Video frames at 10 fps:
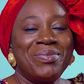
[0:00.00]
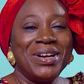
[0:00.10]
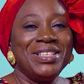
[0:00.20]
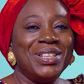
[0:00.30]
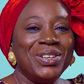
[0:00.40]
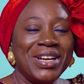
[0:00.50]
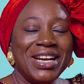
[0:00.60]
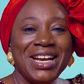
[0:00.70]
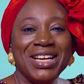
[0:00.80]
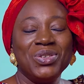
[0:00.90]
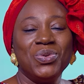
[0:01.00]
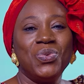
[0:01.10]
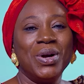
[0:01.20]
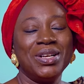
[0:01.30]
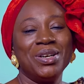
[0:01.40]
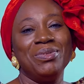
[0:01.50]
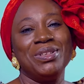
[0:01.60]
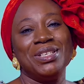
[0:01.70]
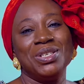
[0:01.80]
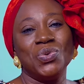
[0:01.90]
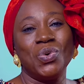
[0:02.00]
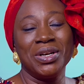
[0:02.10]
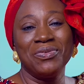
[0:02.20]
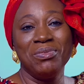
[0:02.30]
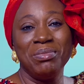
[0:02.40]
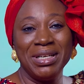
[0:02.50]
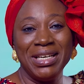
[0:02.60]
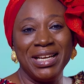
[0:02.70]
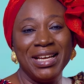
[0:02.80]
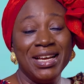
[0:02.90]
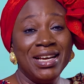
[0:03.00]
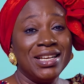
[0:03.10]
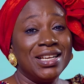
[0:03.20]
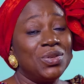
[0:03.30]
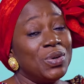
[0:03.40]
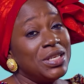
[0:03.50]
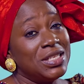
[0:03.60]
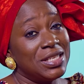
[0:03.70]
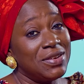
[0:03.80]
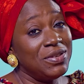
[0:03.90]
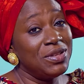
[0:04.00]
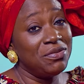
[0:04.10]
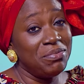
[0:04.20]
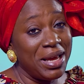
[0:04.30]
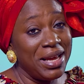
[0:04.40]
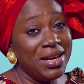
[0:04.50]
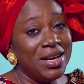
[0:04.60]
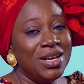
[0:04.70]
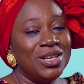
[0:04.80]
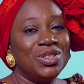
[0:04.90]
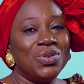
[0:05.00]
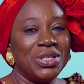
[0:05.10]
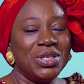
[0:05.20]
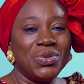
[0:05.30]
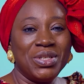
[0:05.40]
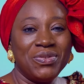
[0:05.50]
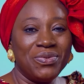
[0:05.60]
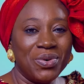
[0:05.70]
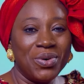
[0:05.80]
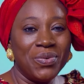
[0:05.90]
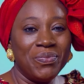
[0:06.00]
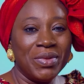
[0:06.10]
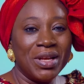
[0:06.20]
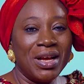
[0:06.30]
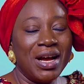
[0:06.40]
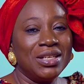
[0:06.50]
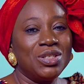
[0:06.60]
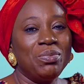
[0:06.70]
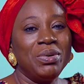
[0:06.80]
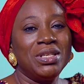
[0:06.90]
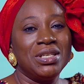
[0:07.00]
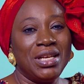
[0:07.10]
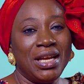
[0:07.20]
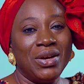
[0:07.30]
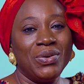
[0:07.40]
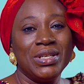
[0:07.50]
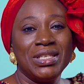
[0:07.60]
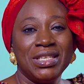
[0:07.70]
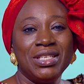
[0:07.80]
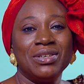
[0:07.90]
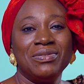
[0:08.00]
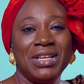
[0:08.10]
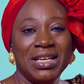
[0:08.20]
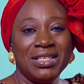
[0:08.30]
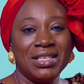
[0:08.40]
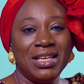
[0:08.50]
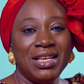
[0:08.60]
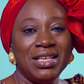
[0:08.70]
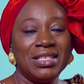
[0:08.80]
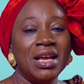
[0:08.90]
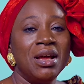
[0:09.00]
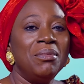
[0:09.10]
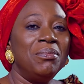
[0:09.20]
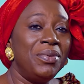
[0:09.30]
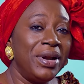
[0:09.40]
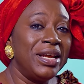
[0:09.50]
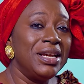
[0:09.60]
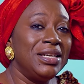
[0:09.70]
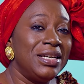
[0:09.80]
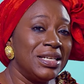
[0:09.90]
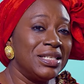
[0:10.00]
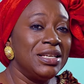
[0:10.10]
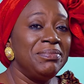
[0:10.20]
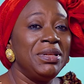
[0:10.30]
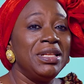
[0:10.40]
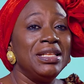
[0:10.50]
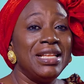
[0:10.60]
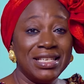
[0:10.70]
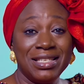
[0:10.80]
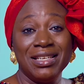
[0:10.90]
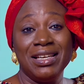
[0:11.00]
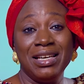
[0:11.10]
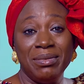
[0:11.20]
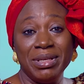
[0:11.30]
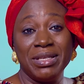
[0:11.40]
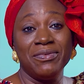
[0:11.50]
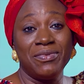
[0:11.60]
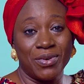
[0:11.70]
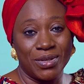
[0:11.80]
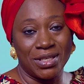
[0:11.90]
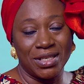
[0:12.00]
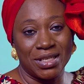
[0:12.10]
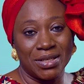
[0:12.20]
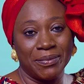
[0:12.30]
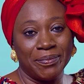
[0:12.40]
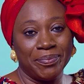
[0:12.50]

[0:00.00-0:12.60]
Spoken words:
Praise the Lord. I'd like to welcome you to this wonderful Monday, the 27th of May, 2024. Our topic today on the Seeds of Destiny is breaking destiny limiting forces.